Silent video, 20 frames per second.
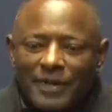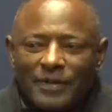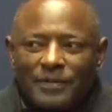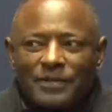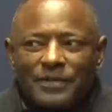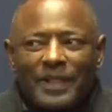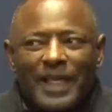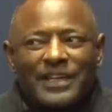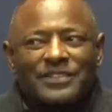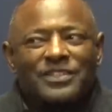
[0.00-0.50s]

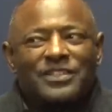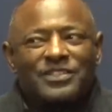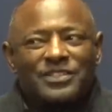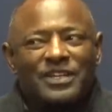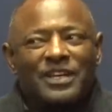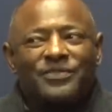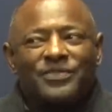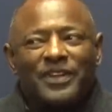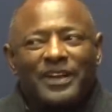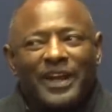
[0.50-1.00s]
So that's the
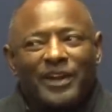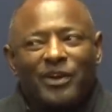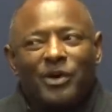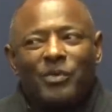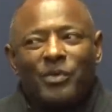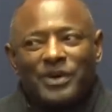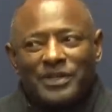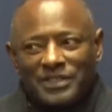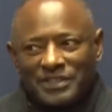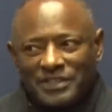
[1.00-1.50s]
stuff that I
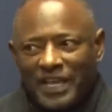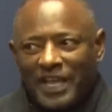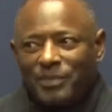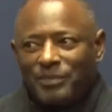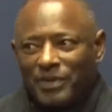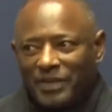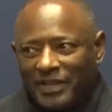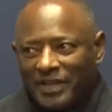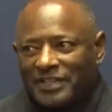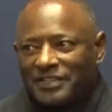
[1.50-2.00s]
don't want to say
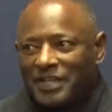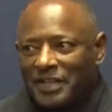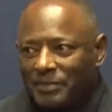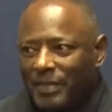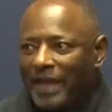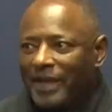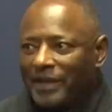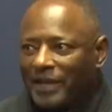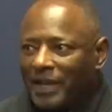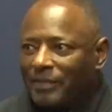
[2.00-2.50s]
because he
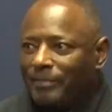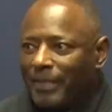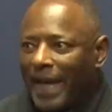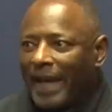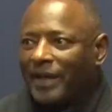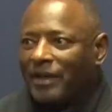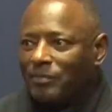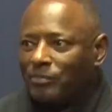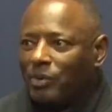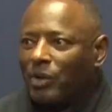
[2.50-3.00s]
may come
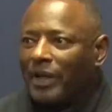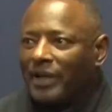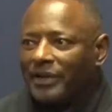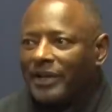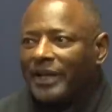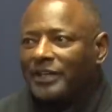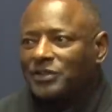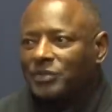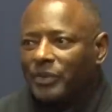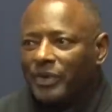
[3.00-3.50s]
back and play
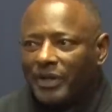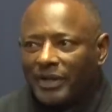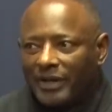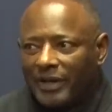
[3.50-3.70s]
next week,